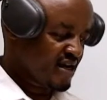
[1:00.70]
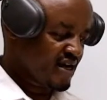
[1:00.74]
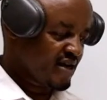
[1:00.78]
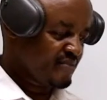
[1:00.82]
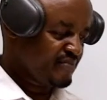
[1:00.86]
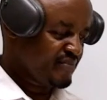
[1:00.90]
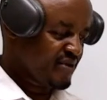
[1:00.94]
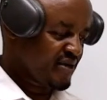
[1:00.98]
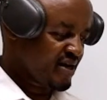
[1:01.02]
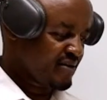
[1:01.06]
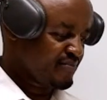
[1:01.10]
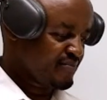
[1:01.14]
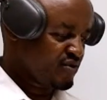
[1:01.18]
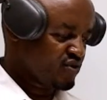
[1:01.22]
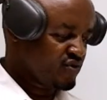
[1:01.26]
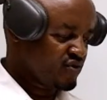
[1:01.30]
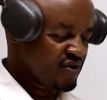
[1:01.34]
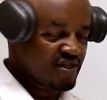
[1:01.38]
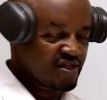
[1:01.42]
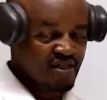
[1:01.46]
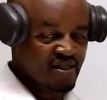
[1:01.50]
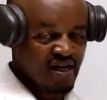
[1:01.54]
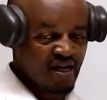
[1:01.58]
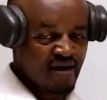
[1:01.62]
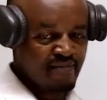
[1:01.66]
applicable to
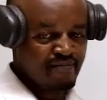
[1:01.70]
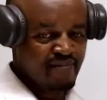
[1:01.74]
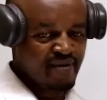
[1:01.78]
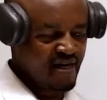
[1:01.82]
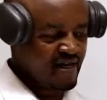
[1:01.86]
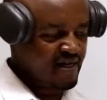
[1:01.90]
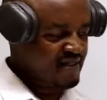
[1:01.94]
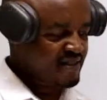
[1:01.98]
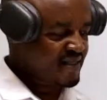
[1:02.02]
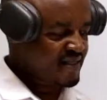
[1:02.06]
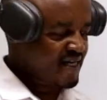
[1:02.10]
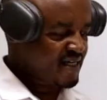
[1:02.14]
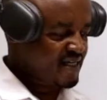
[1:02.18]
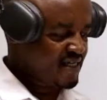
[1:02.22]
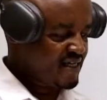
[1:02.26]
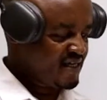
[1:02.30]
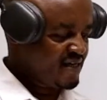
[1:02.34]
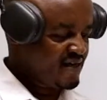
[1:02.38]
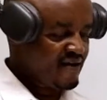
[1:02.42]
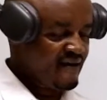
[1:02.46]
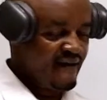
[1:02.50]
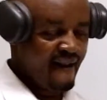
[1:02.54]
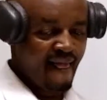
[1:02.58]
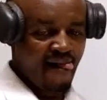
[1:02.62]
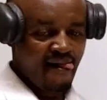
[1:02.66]
this company is
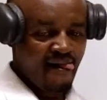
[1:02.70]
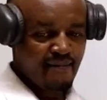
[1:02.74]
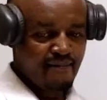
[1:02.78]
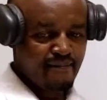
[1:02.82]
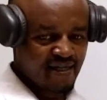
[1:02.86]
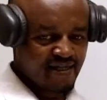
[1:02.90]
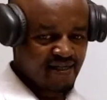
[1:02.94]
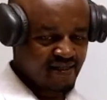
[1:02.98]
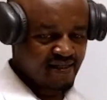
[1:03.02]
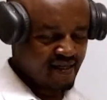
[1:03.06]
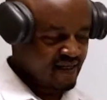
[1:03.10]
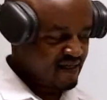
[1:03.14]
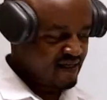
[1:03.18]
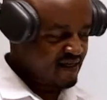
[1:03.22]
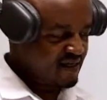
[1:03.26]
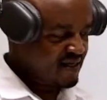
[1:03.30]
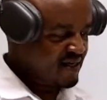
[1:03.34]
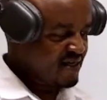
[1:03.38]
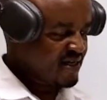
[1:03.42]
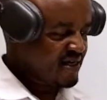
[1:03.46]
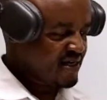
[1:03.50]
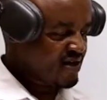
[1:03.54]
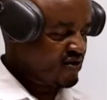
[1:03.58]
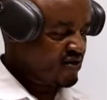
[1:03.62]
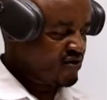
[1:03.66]
30%.
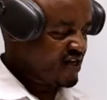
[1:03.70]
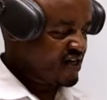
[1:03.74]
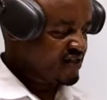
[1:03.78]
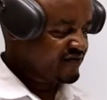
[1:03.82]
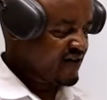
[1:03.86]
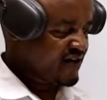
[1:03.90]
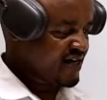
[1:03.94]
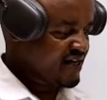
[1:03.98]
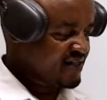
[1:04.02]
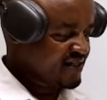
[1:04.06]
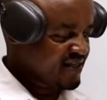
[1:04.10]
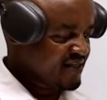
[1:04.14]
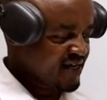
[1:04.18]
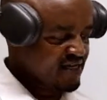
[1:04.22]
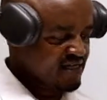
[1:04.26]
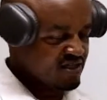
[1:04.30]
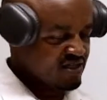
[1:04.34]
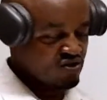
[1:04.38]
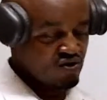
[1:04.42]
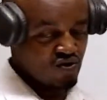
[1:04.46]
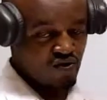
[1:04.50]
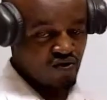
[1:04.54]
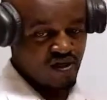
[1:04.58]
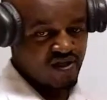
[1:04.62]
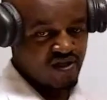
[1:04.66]
Now, as far as that
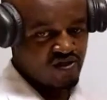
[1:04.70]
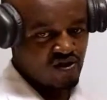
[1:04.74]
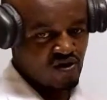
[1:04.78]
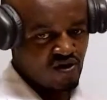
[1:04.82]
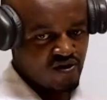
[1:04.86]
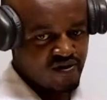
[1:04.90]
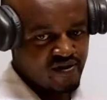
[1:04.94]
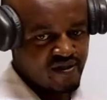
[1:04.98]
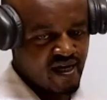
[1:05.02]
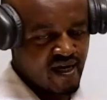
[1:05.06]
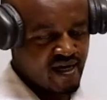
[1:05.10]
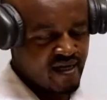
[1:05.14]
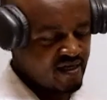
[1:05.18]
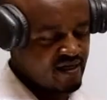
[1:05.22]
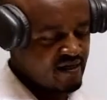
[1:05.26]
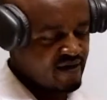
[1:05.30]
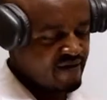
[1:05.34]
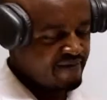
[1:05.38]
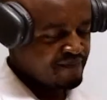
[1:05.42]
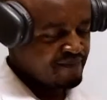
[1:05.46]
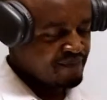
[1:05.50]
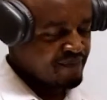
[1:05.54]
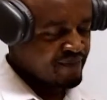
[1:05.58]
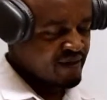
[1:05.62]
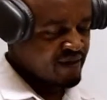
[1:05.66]
note is concerned,
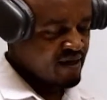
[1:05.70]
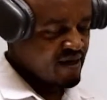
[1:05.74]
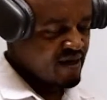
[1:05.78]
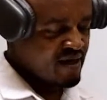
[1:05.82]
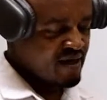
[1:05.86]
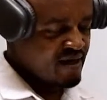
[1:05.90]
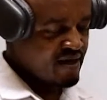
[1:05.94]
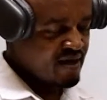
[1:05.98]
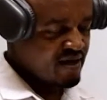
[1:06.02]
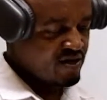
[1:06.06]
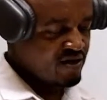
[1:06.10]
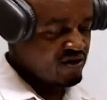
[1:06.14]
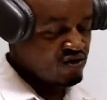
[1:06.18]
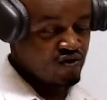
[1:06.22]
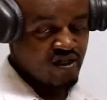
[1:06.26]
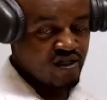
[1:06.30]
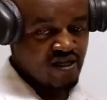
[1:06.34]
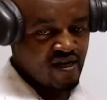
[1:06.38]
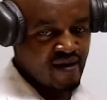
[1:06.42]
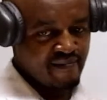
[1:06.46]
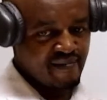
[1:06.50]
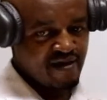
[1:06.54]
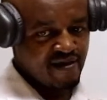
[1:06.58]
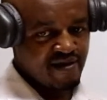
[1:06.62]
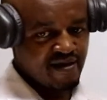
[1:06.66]
note
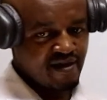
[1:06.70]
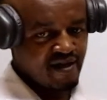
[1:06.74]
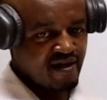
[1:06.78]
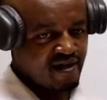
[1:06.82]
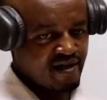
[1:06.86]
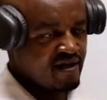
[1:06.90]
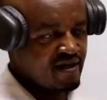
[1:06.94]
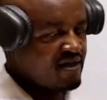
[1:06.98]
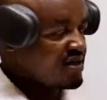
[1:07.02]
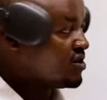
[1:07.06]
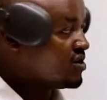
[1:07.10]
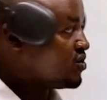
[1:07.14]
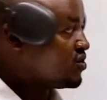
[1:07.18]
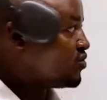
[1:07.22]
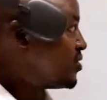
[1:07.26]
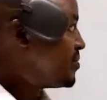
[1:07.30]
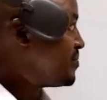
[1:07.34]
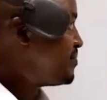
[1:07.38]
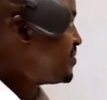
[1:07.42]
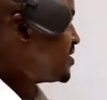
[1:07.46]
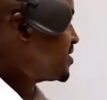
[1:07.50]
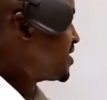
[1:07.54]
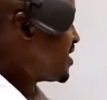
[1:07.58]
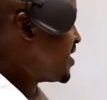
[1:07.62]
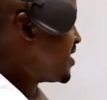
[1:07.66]
number 3, we
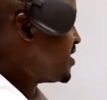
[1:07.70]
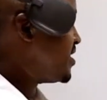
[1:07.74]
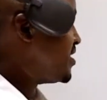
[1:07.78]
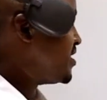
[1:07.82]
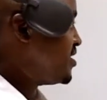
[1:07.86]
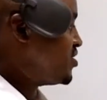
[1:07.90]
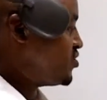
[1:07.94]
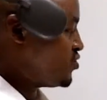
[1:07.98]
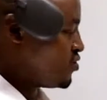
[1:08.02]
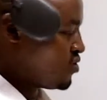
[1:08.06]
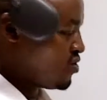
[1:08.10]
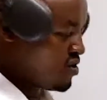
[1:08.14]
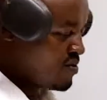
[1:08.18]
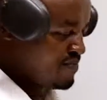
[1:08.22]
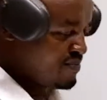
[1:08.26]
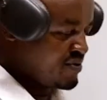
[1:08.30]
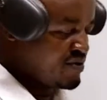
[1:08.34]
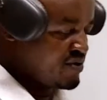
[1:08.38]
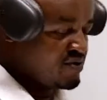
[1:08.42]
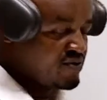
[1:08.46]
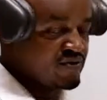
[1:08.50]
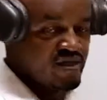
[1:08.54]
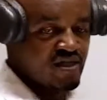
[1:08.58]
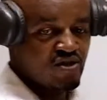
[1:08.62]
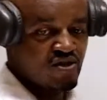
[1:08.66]
basically need to
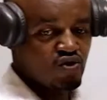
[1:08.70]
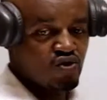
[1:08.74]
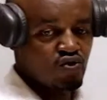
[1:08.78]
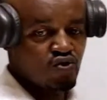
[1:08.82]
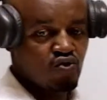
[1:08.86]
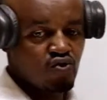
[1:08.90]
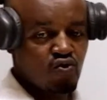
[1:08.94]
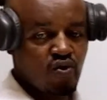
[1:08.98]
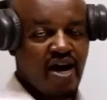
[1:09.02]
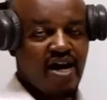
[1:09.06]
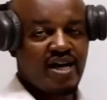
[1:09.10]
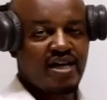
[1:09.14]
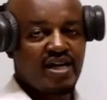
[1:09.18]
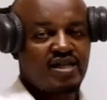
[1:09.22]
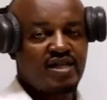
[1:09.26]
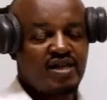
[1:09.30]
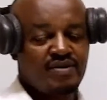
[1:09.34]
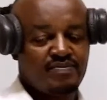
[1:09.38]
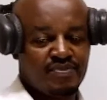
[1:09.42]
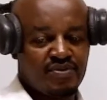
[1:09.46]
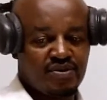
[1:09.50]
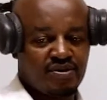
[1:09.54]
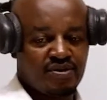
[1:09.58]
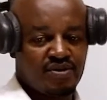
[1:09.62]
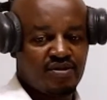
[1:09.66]
compute two
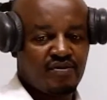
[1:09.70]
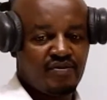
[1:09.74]
items.